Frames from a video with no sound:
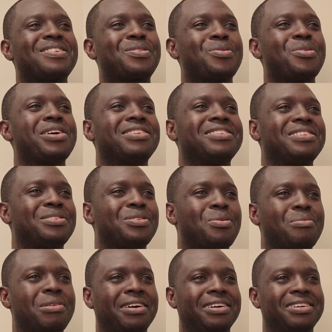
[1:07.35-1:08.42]
created in
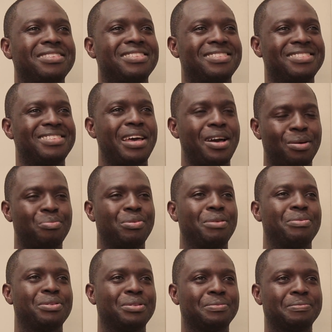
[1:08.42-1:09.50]
your mind to help
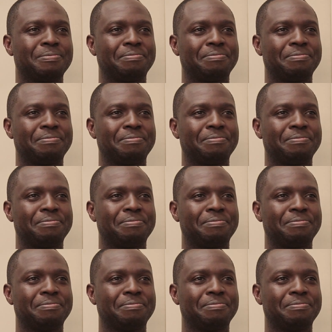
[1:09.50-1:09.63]
people.